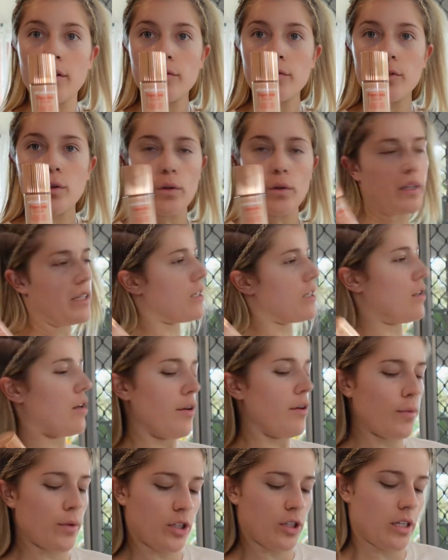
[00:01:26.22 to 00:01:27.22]
Flawless
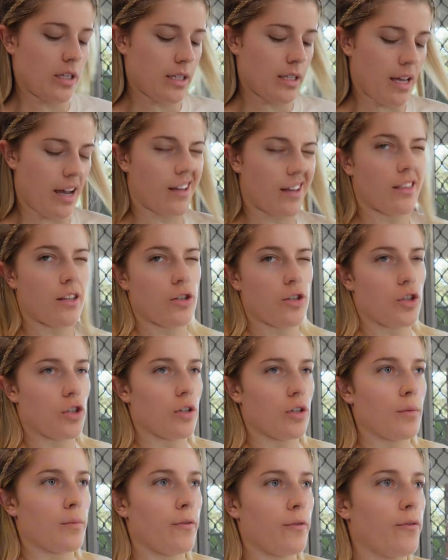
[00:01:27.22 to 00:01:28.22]
Glow, which is like the
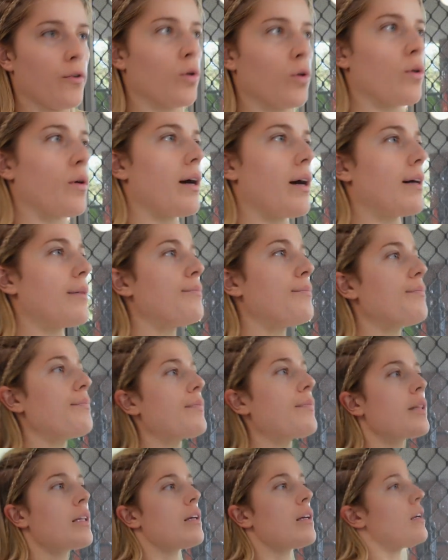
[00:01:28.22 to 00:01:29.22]
dupe for the
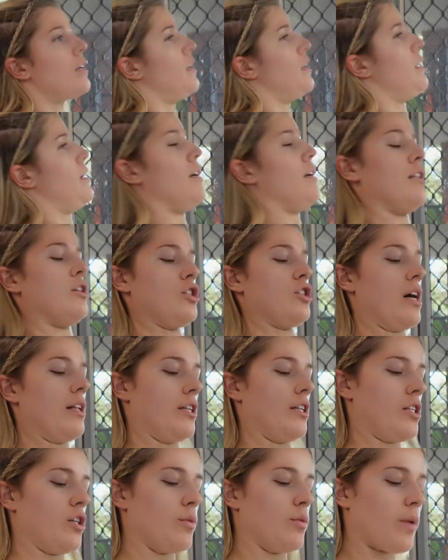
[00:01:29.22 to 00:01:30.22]

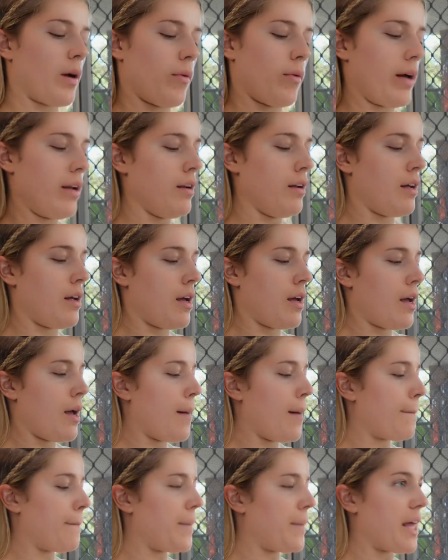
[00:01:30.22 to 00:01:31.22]
Charlotte Tilbury one.
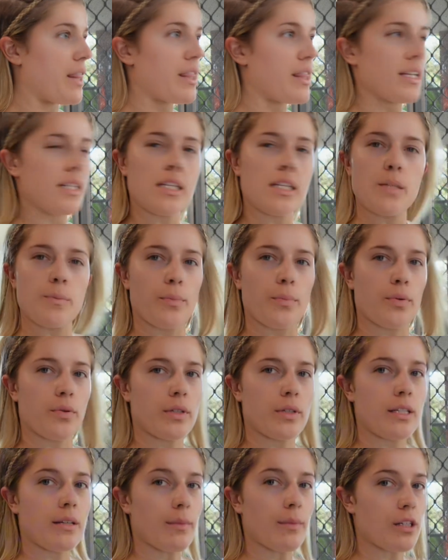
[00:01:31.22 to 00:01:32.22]
But this is
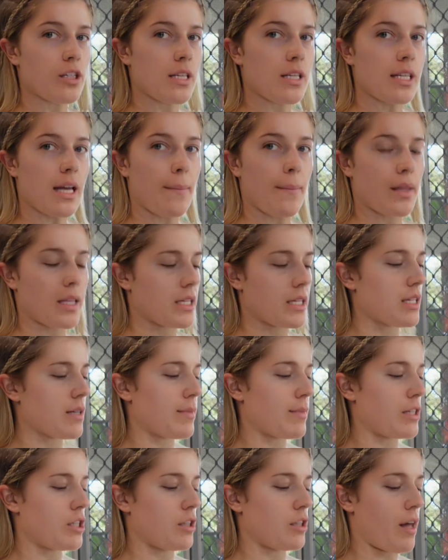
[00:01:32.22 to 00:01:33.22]
pretty much the same, but this is a
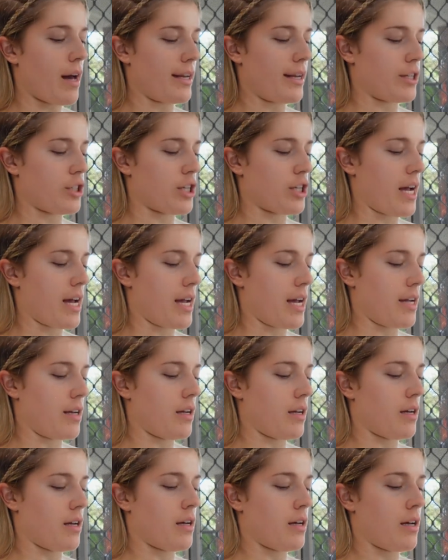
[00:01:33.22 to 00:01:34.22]
much lighter shade
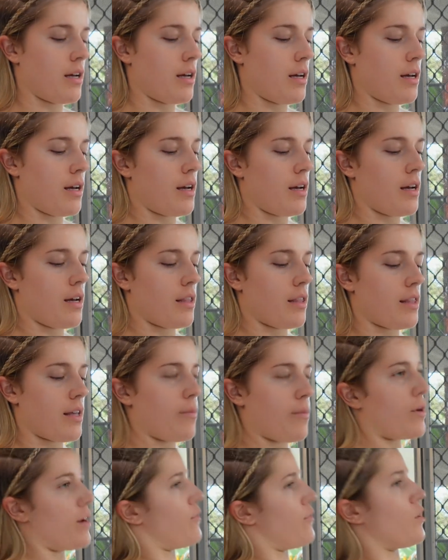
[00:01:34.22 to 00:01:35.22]
than
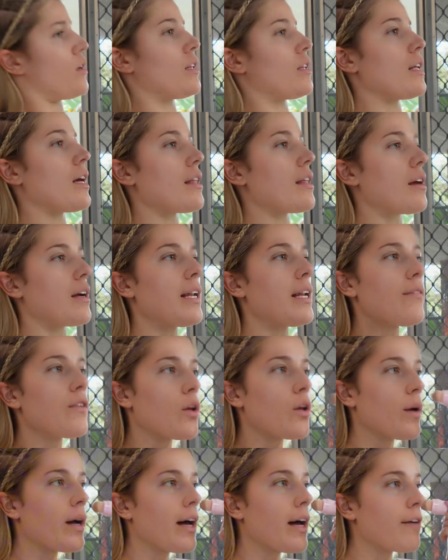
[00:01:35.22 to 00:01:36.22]
what I've got in the other. And even
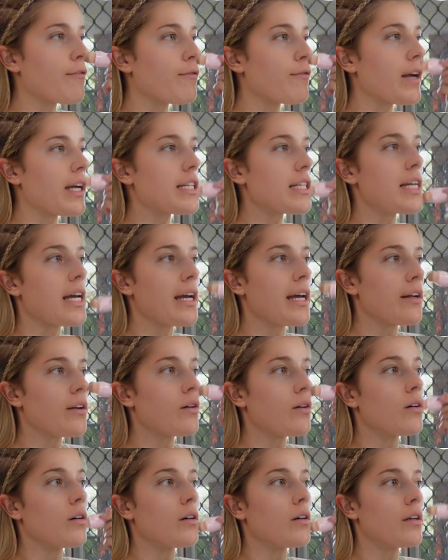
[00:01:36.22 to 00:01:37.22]
though I have fake tan
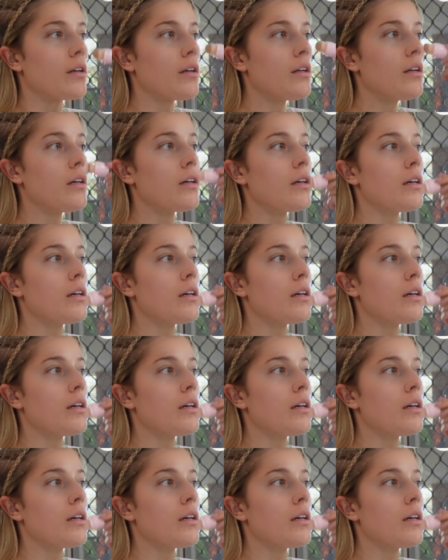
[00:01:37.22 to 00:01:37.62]
on,